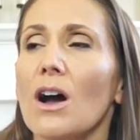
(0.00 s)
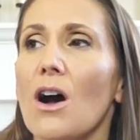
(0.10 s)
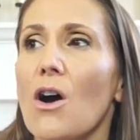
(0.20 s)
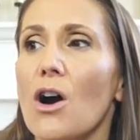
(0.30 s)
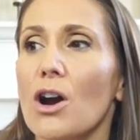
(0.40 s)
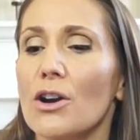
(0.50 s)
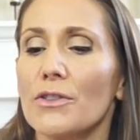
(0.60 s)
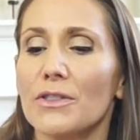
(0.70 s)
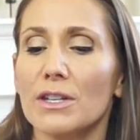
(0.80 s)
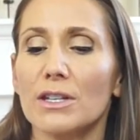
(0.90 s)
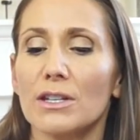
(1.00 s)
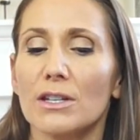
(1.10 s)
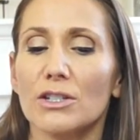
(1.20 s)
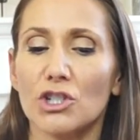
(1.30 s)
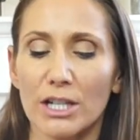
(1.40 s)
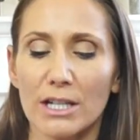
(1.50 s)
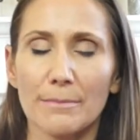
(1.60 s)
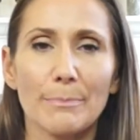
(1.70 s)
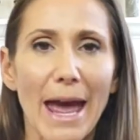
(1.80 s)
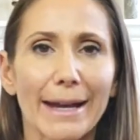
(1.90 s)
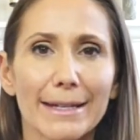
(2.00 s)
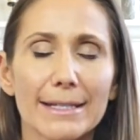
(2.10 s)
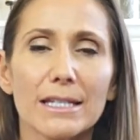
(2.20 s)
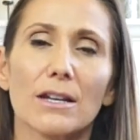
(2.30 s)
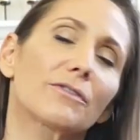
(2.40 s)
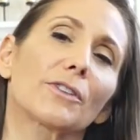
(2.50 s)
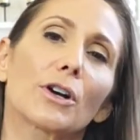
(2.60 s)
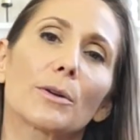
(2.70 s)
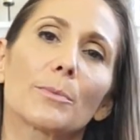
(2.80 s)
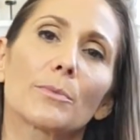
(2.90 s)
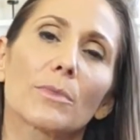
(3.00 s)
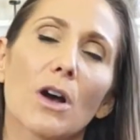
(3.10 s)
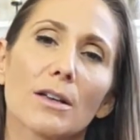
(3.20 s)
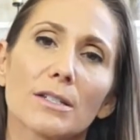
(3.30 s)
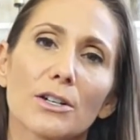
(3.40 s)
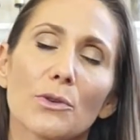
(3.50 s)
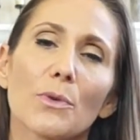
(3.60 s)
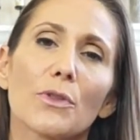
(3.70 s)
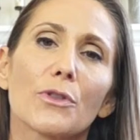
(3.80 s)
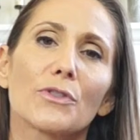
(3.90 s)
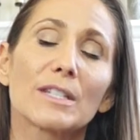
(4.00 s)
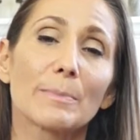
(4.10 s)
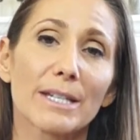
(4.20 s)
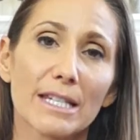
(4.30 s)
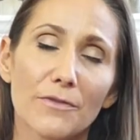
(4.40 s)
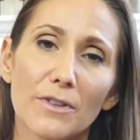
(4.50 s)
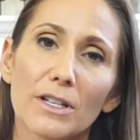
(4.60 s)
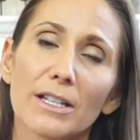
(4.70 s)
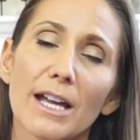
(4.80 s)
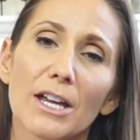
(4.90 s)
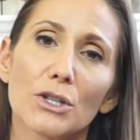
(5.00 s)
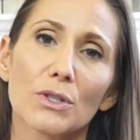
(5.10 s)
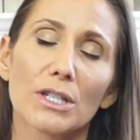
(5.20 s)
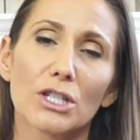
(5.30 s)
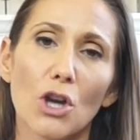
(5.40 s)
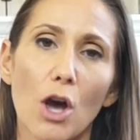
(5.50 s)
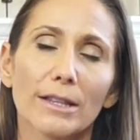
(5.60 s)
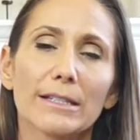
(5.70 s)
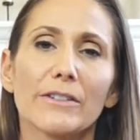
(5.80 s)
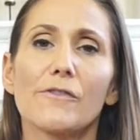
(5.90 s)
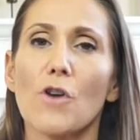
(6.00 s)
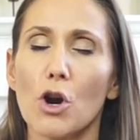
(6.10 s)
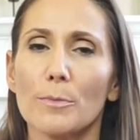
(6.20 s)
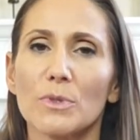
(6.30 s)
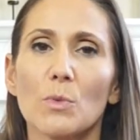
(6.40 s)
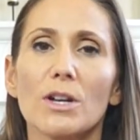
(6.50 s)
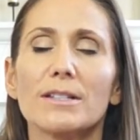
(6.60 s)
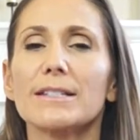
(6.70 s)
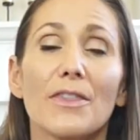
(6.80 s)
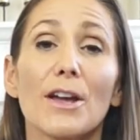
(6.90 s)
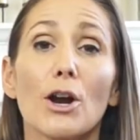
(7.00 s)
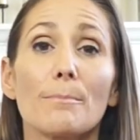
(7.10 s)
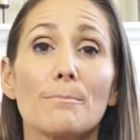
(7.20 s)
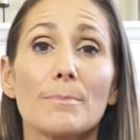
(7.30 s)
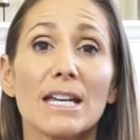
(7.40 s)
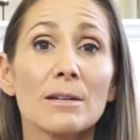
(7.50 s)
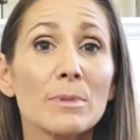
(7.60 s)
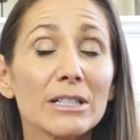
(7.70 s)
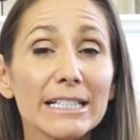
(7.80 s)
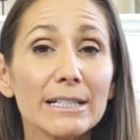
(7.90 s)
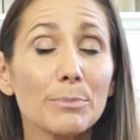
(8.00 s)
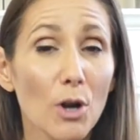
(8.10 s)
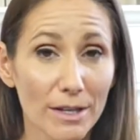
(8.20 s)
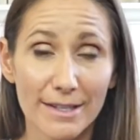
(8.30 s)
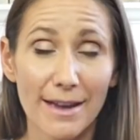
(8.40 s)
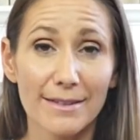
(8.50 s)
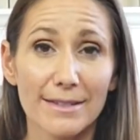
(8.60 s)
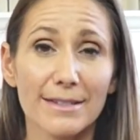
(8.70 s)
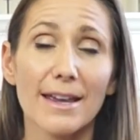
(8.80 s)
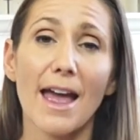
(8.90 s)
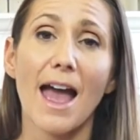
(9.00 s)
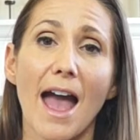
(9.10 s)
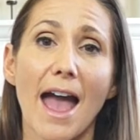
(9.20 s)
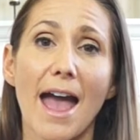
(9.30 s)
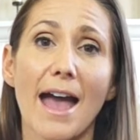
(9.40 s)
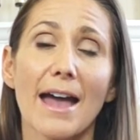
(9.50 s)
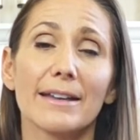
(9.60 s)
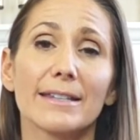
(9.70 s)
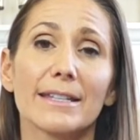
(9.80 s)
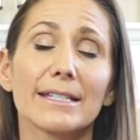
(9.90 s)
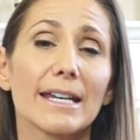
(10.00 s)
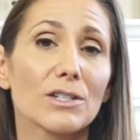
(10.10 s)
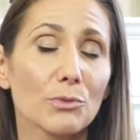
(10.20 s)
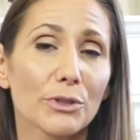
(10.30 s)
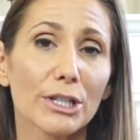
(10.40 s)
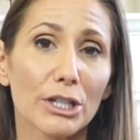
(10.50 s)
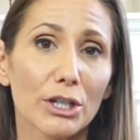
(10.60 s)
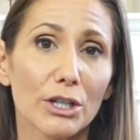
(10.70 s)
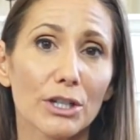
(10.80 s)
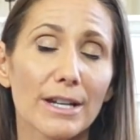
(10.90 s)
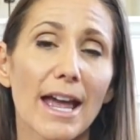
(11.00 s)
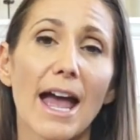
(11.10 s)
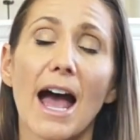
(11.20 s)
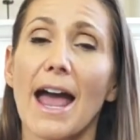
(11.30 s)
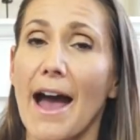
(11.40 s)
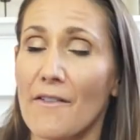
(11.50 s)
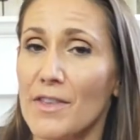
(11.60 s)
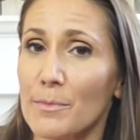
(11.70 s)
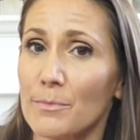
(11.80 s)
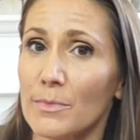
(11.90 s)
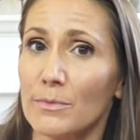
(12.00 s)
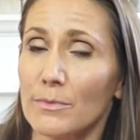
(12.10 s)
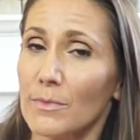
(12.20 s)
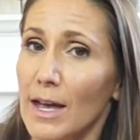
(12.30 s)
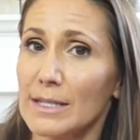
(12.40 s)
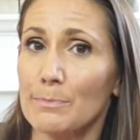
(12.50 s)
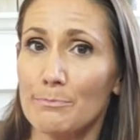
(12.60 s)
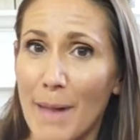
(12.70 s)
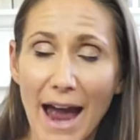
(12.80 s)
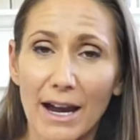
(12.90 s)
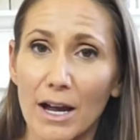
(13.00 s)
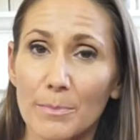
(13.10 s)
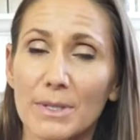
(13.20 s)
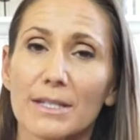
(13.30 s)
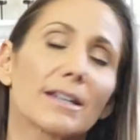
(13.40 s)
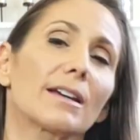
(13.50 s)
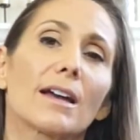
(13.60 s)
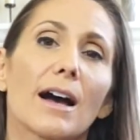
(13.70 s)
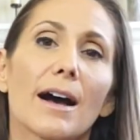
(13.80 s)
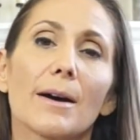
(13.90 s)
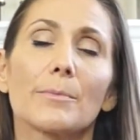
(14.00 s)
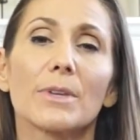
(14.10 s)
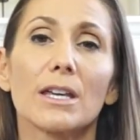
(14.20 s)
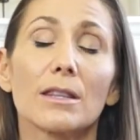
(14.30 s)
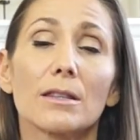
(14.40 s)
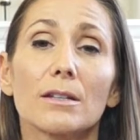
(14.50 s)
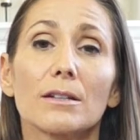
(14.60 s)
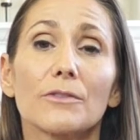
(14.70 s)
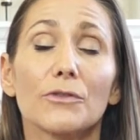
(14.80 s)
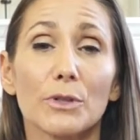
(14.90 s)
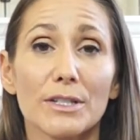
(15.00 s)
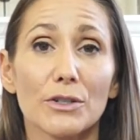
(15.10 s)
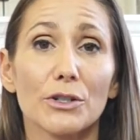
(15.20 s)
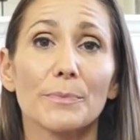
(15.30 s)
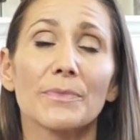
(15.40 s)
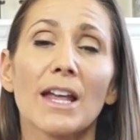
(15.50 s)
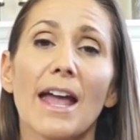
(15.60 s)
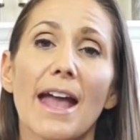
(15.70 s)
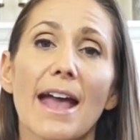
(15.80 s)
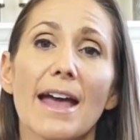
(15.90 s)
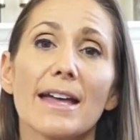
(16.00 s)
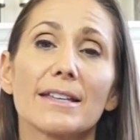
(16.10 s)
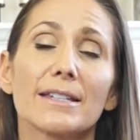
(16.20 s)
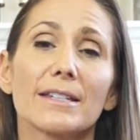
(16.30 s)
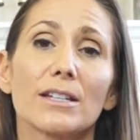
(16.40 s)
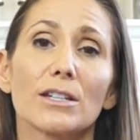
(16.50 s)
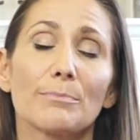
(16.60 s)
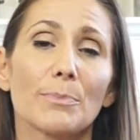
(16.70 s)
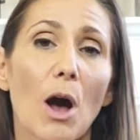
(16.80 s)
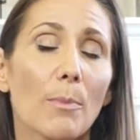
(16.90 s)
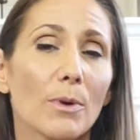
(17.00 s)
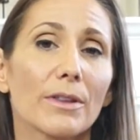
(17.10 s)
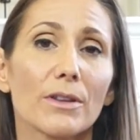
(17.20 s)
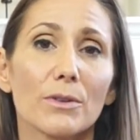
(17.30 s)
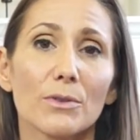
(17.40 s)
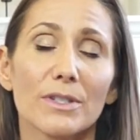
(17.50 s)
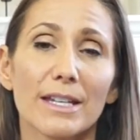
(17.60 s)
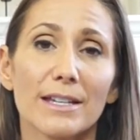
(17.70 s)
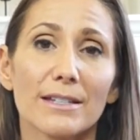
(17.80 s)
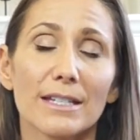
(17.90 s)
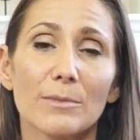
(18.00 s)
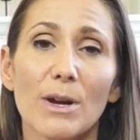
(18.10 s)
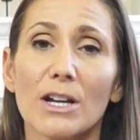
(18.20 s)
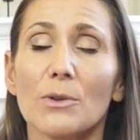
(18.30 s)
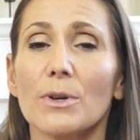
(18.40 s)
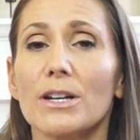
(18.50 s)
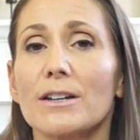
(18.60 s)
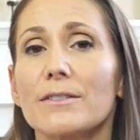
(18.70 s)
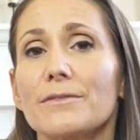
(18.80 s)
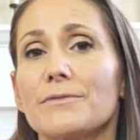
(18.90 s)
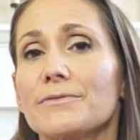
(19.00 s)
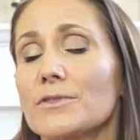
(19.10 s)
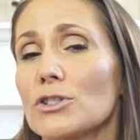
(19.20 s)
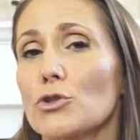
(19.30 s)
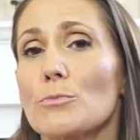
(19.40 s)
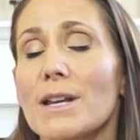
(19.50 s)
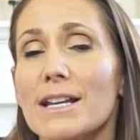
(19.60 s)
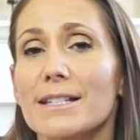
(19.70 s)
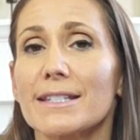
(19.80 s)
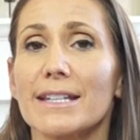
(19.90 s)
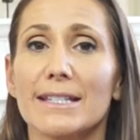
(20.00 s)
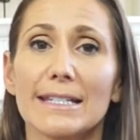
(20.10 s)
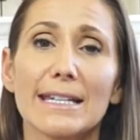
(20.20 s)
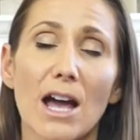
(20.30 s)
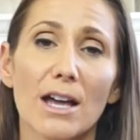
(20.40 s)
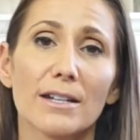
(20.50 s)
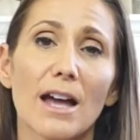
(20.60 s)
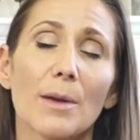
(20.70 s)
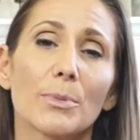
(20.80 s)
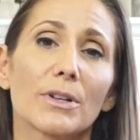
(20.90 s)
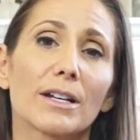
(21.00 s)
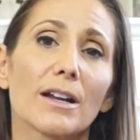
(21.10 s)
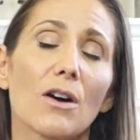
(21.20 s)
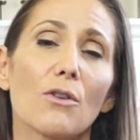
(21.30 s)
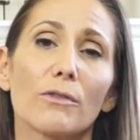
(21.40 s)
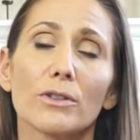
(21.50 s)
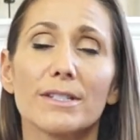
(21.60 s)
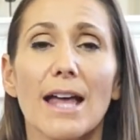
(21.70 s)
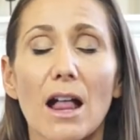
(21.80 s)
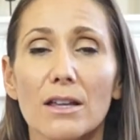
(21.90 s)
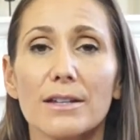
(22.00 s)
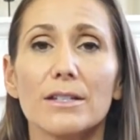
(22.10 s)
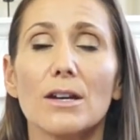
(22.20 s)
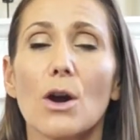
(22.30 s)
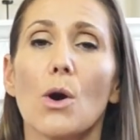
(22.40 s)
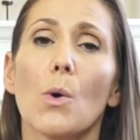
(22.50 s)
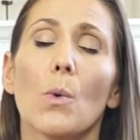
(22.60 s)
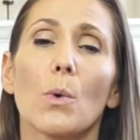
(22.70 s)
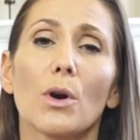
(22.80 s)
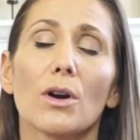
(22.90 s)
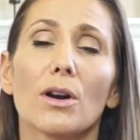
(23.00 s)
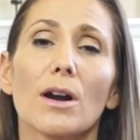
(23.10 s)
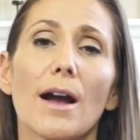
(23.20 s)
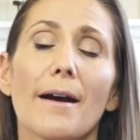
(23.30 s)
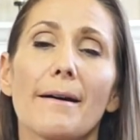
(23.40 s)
are the chicken patties from Costco. Specifically, I use the Don Lee Farms ones. They are minimally processed and they taste really good. I have them as backups in the freezer, and pop one of those into the microwave, 2 minutes, it's done. I put it over a salad or